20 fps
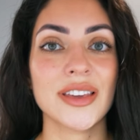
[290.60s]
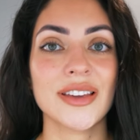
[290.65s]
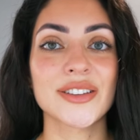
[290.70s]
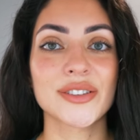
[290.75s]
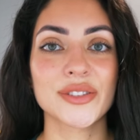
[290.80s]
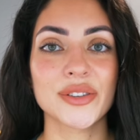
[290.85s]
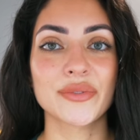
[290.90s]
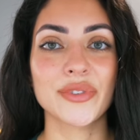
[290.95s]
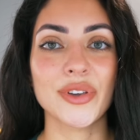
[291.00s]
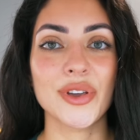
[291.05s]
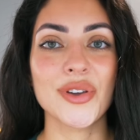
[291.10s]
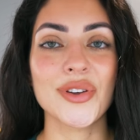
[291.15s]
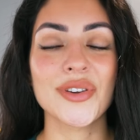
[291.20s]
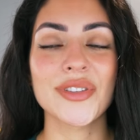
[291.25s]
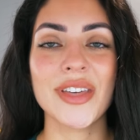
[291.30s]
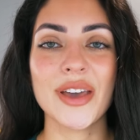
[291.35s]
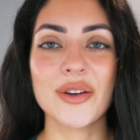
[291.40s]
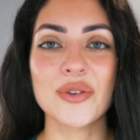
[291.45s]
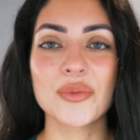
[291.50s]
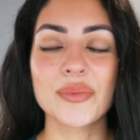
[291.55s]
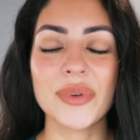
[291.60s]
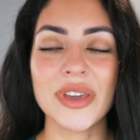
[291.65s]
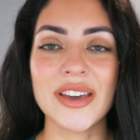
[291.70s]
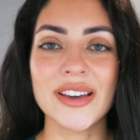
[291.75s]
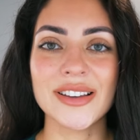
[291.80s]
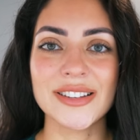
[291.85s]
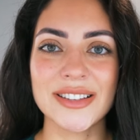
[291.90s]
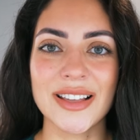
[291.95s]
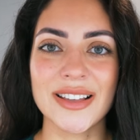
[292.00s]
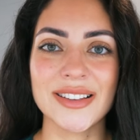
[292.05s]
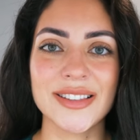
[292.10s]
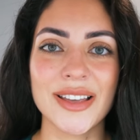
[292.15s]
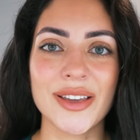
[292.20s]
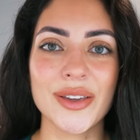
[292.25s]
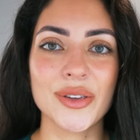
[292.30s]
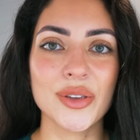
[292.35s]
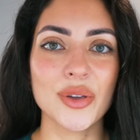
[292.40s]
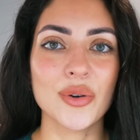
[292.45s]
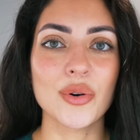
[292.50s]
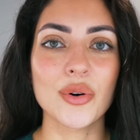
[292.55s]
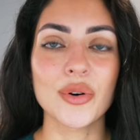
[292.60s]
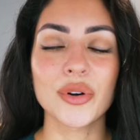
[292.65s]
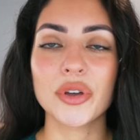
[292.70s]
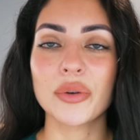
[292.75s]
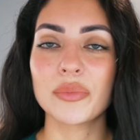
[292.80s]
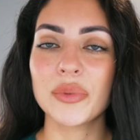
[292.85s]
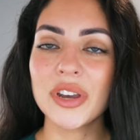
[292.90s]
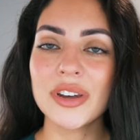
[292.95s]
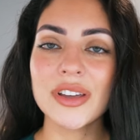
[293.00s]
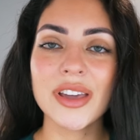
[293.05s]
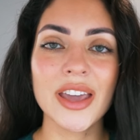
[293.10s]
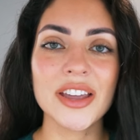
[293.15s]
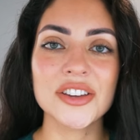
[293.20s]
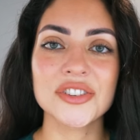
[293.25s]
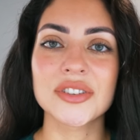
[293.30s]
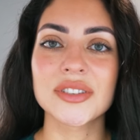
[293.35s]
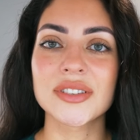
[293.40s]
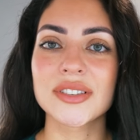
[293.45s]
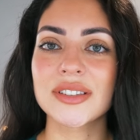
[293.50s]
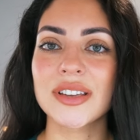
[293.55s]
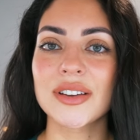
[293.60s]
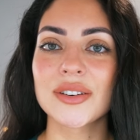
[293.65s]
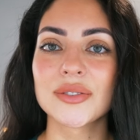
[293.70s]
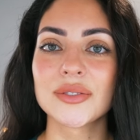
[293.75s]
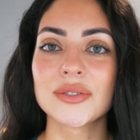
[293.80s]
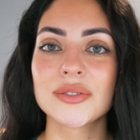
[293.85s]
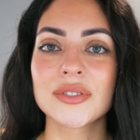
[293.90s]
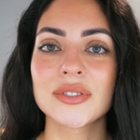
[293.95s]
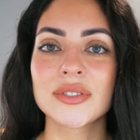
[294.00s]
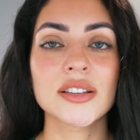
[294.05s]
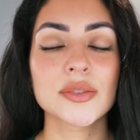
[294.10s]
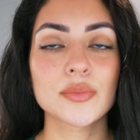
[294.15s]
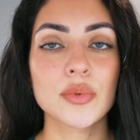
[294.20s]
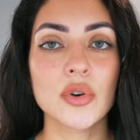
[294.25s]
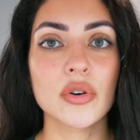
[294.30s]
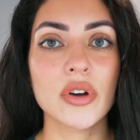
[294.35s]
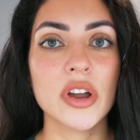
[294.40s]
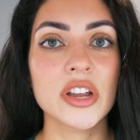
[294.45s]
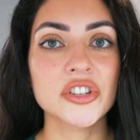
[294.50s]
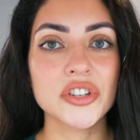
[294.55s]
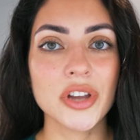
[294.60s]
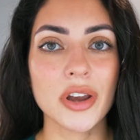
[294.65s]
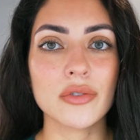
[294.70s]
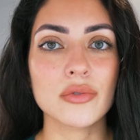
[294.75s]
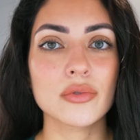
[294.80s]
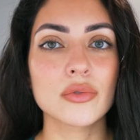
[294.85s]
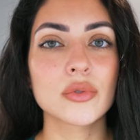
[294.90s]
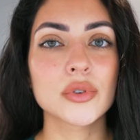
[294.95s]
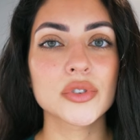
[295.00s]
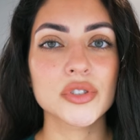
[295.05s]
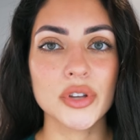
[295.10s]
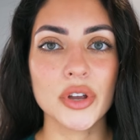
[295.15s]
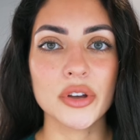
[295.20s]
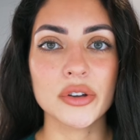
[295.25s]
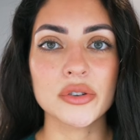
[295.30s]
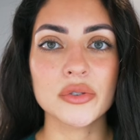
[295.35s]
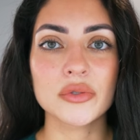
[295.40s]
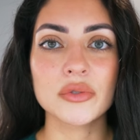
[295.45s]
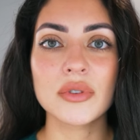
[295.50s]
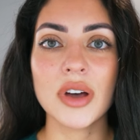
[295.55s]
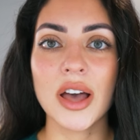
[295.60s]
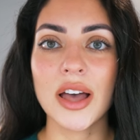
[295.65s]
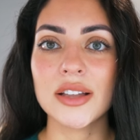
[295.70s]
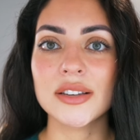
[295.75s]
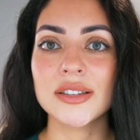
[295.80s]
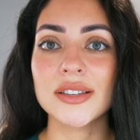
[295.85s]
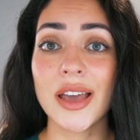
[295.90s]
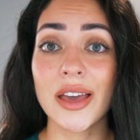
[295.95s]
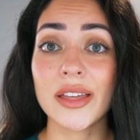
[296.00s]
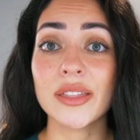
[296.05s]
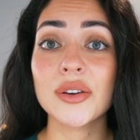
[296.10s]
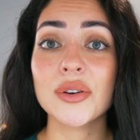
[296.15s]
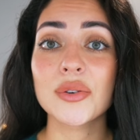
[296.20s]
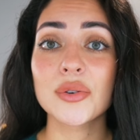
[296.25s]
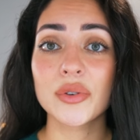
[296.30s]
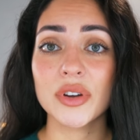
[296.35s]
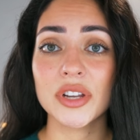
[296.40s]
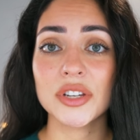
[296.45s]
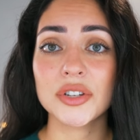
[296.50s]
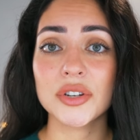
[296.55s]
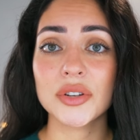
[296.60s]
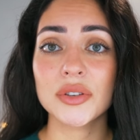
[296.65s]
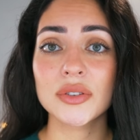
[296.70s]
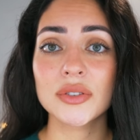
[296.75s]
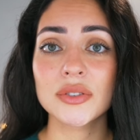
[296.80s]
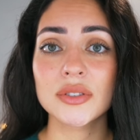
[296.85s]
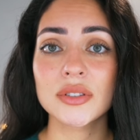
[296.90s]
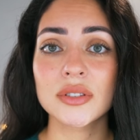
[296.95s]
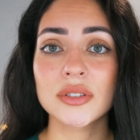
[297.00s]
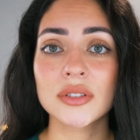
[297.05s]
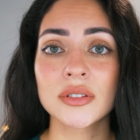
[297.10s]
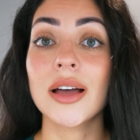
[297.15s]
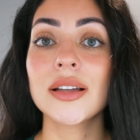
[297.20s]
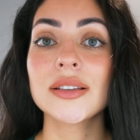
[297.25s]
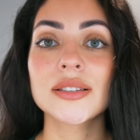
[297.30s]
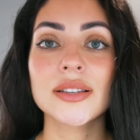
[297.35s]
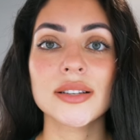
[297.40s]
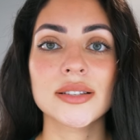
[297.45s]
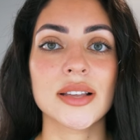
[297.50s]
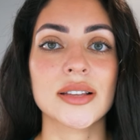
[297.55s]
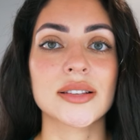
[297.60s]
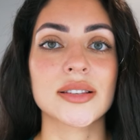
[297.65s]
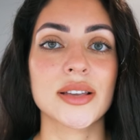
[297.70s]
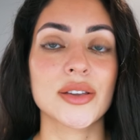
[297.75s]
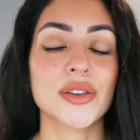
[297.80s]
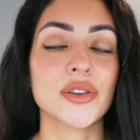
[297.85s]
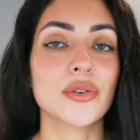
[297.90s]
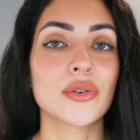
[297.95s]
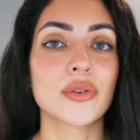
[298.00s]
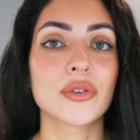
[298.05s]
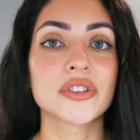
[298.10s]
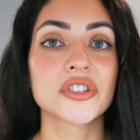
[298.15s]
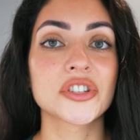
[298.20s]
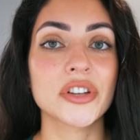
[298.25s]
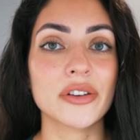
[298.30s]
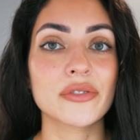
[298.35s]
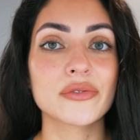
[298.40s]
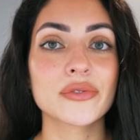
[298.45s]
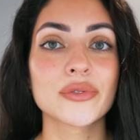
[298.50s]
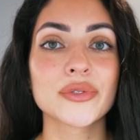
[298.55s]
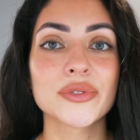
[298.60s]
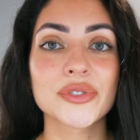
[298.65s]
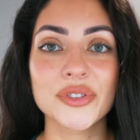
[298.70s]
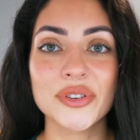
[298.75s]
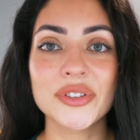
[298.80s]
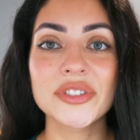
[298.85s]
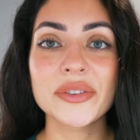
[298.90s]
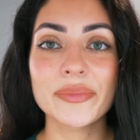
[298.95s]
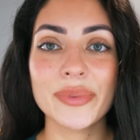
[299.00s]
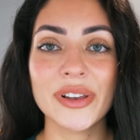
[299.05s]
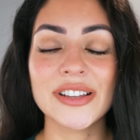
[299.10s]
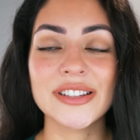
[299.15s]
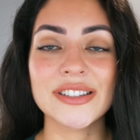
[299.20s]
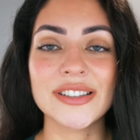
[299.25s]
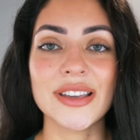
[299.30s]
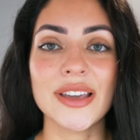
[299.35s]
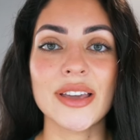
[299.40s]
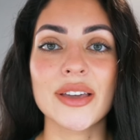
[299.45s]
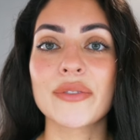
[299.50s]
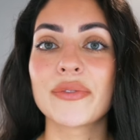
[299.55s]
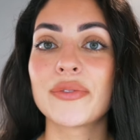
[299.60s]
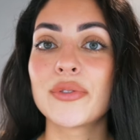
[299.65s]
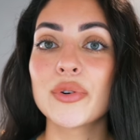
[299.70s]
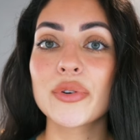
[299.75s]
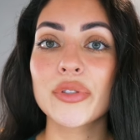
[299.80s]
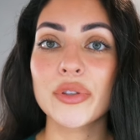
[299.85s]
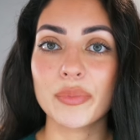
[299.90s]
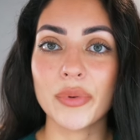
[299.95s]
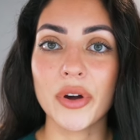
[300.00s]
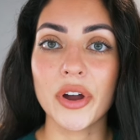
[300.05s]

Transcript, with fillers: the interview, they will be assessing your communication skills, exploring general social and ethical issues, and assessing your general suitability for the